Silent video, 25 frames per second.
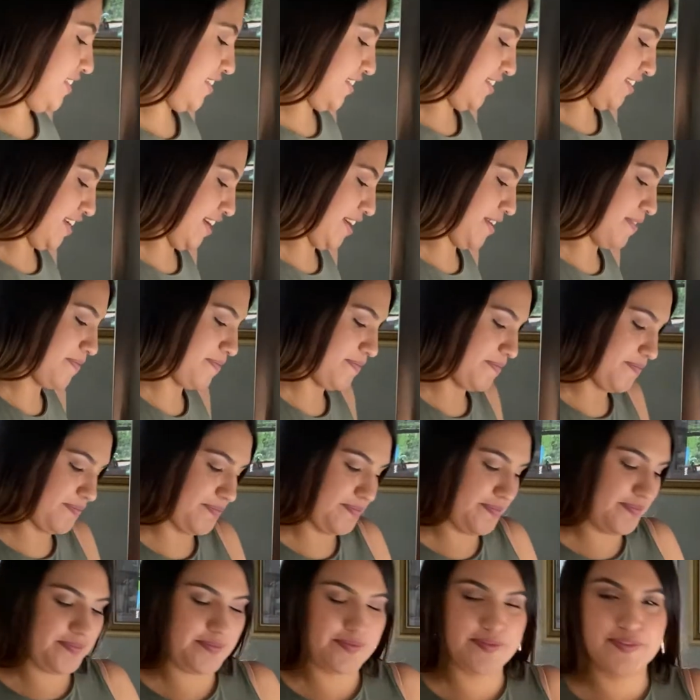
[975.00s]
try.
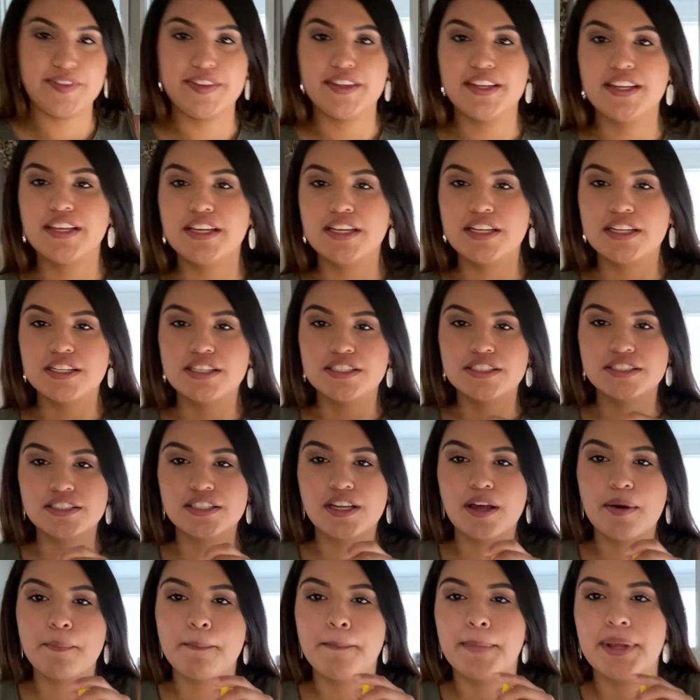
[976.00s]

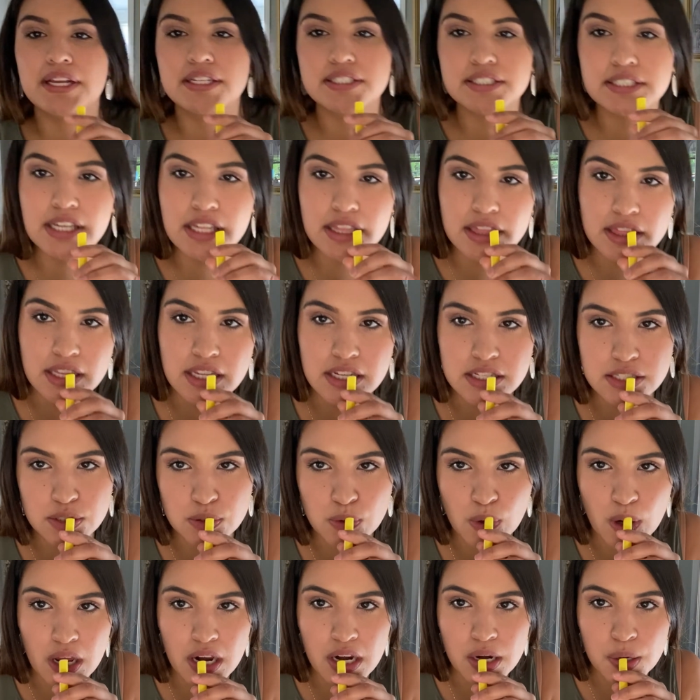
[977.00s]
So mixing
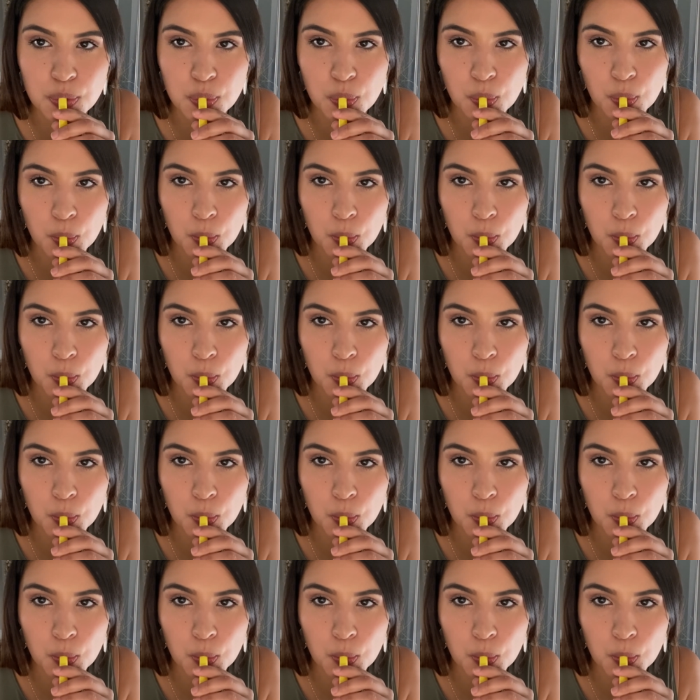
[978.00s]
this one.